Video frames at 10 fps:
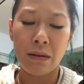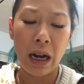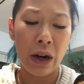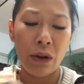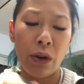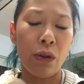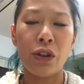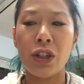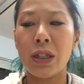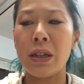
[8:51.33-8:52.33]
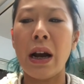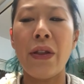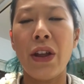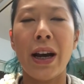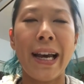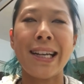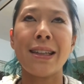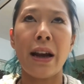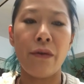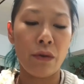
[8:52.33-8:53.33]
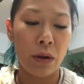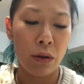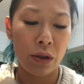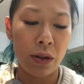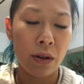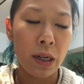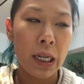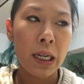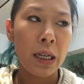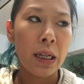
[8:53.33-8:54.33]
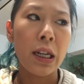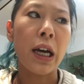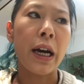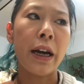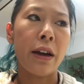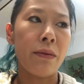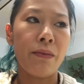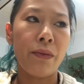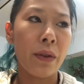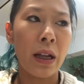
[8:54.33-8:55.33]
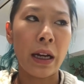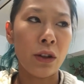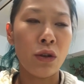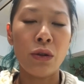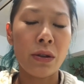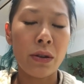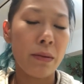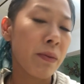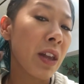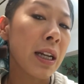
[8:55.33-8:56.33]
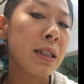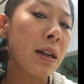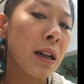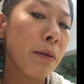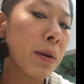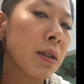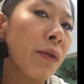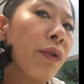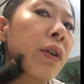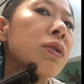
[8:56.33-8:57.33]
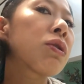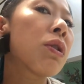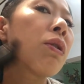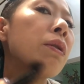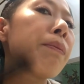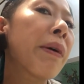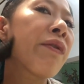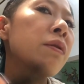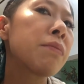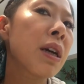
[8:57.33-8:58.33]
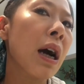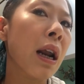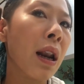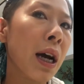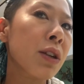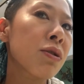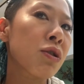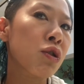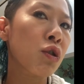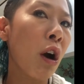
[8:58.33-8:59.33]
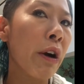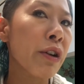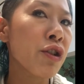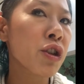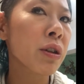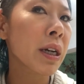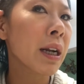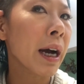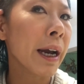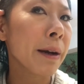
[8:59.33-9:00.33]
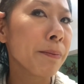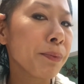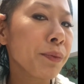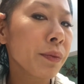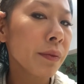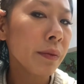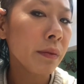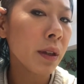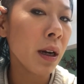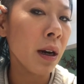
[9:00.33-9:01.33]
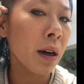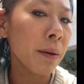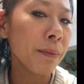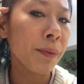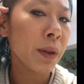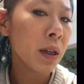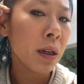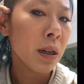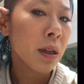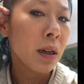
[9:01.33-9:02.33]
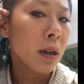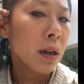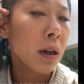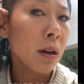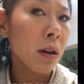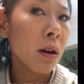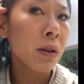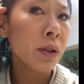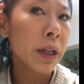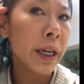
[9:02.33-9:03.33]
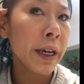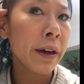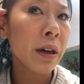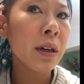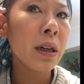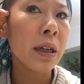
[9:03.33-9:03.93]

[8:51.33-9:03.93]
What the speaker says: I don't know. It just, I guess that everyone looks like do things a little bit different. So, but for me, I like to start usually like along the ear,